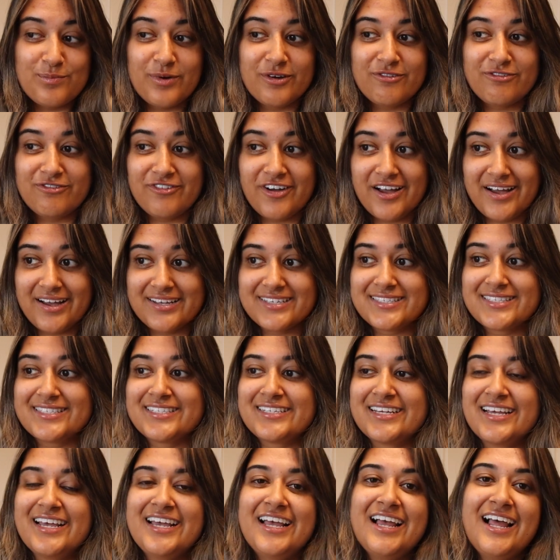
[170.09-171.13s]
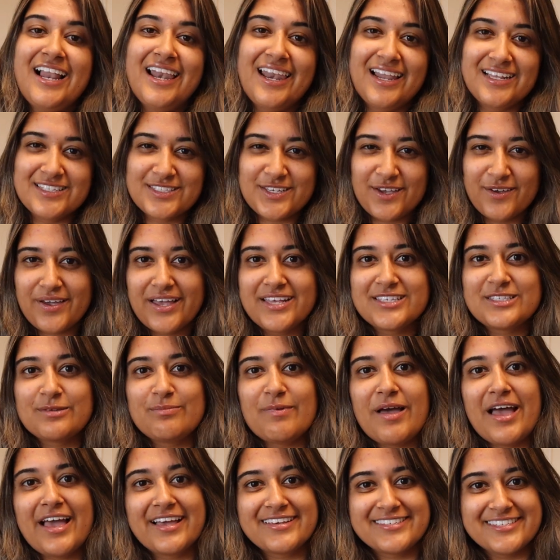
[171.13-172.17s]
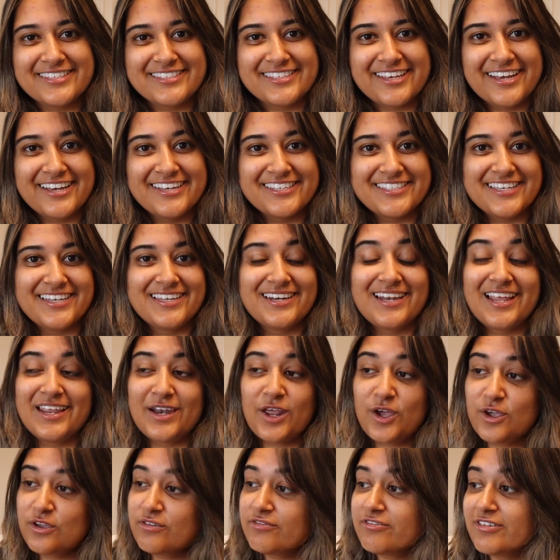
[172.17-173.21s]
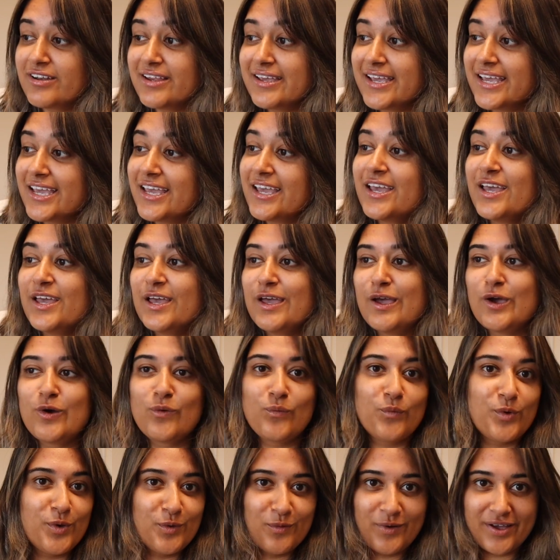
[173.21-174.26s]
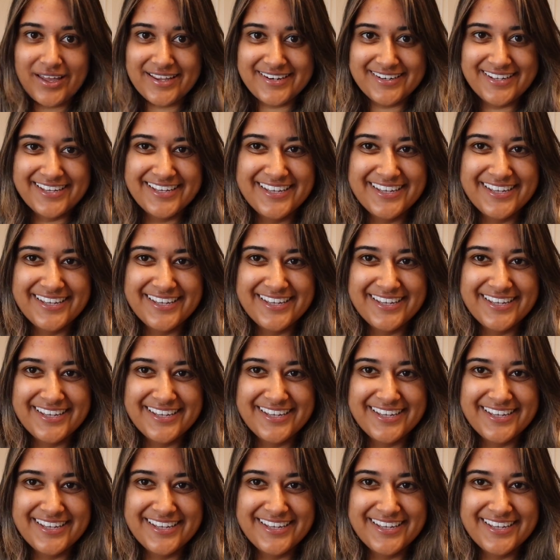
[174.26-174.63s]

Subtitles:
But first, let's go get some exercise in and hopefully we win.